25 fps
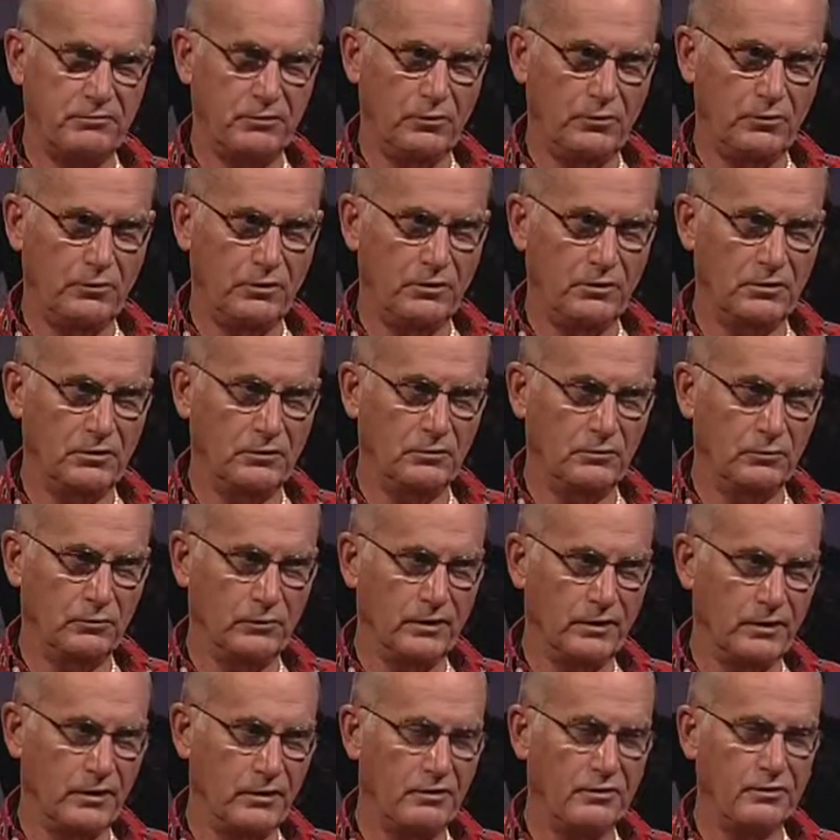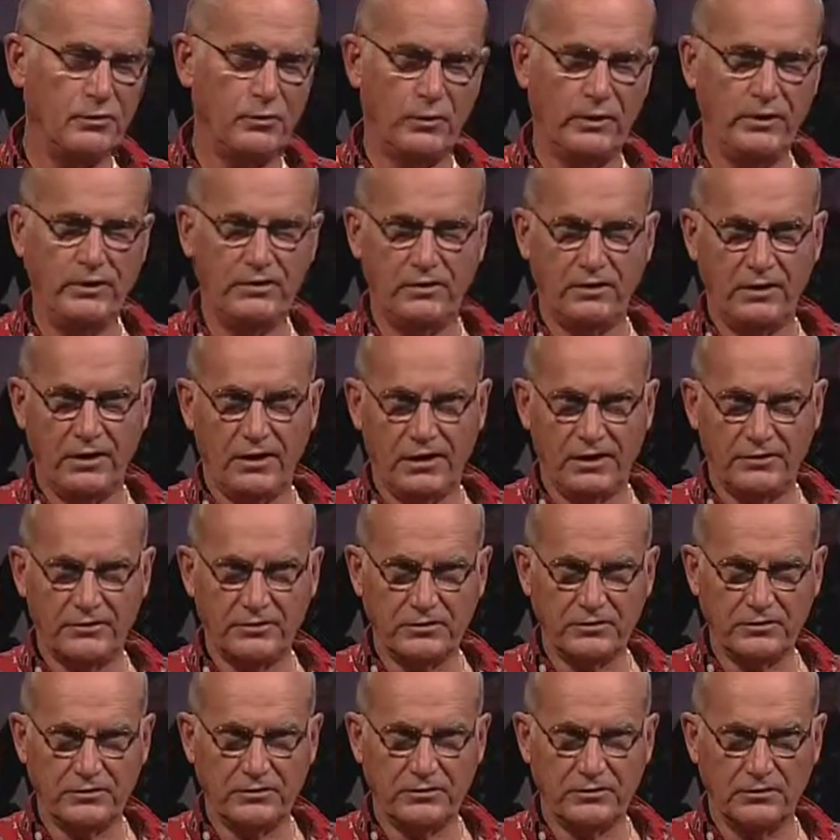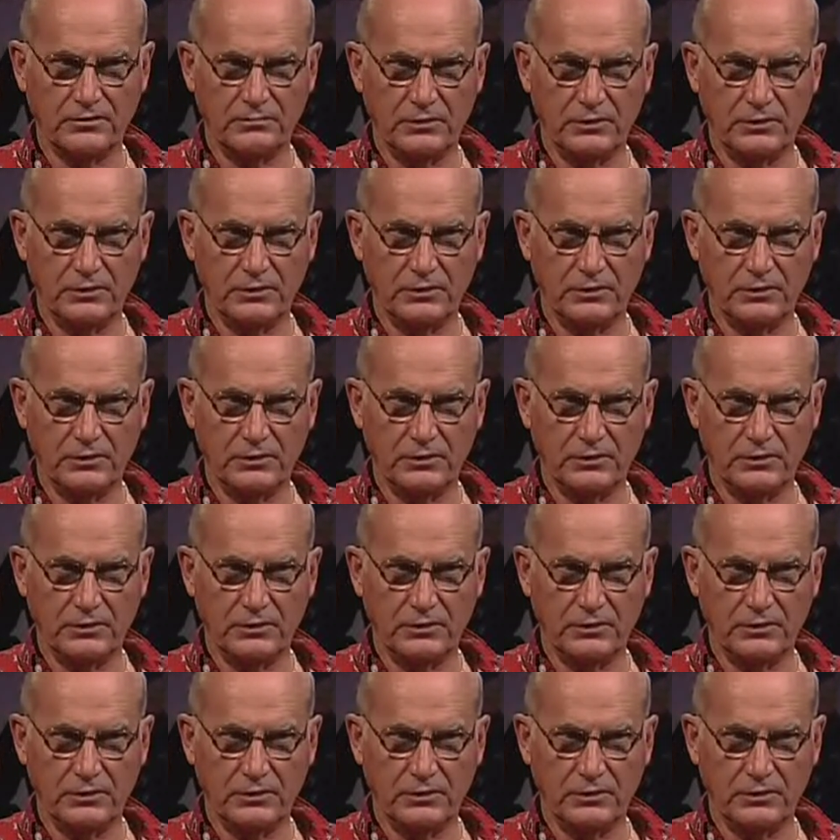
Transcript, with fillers: if you will, and we kind of tweak the actions